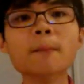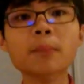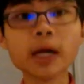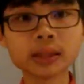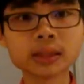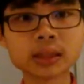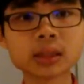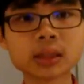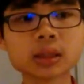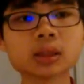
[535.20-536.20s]

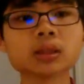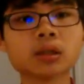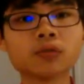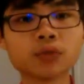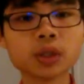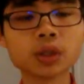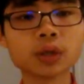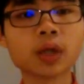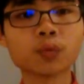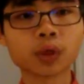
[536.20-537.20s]
But the
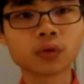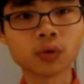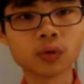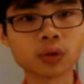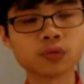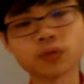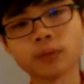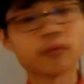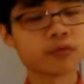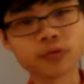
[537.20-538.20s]
video that I recorded
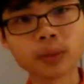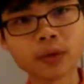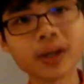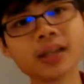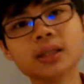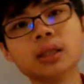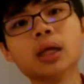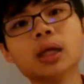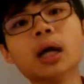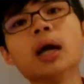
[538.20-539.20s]
from Filmora
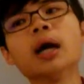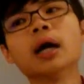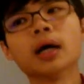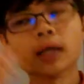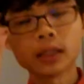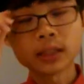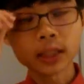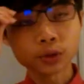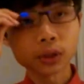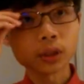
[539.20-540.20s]
is
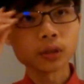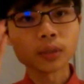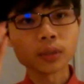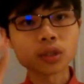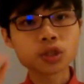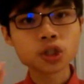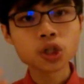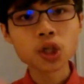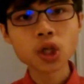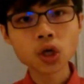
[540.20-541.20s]
actually a little bit
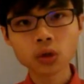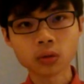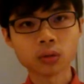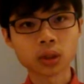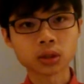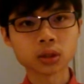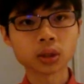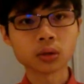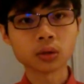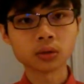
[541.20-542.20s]
slower,
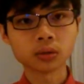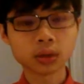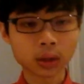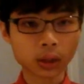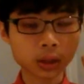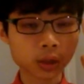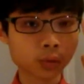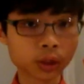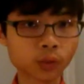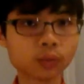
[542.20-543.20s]
so the
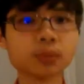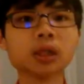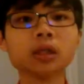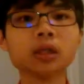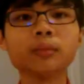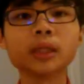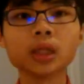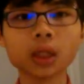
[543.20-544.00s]
duration would be a little bit